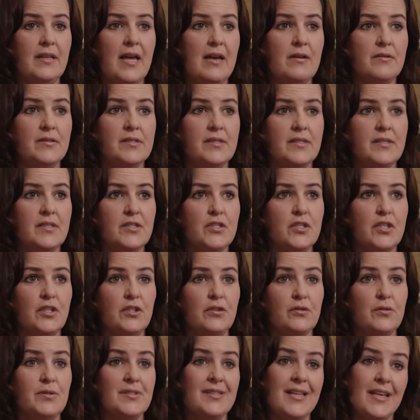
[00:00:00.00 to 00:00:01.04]
allows us to
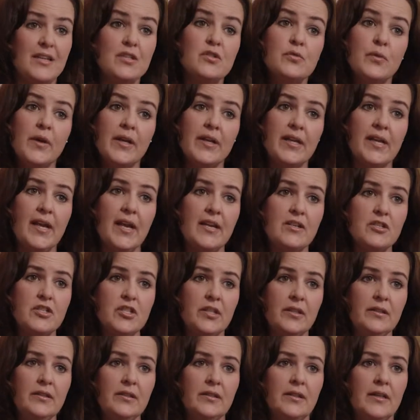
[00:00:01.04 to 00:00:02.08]
use less
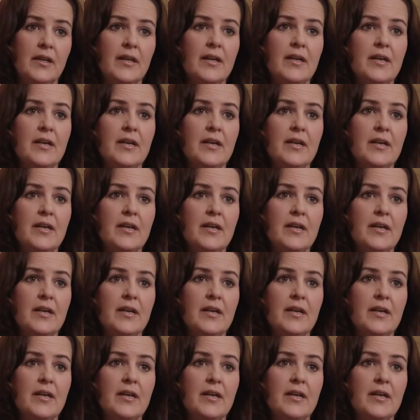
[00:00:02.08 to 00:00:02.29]
radiation